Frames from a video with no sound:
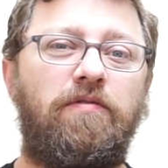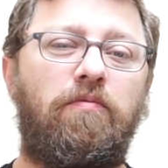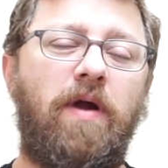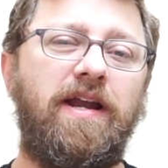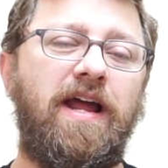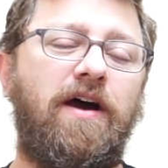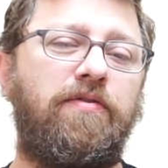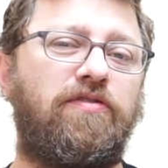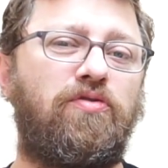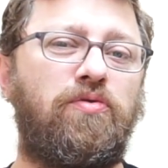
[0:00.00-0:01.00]
Right now,
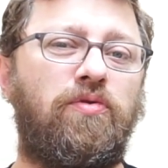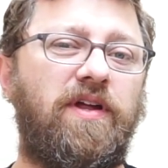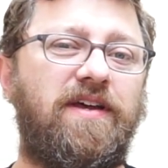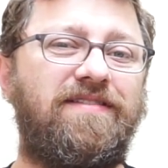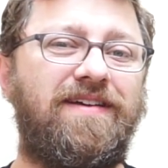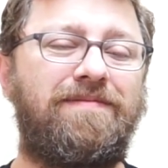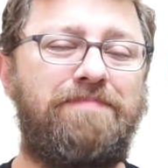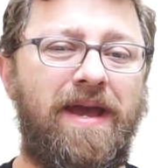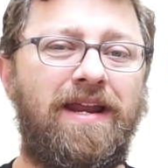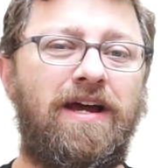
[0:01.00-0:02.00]
the tool is in
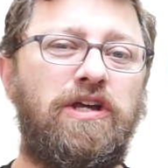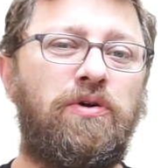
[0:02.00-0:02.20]
beta.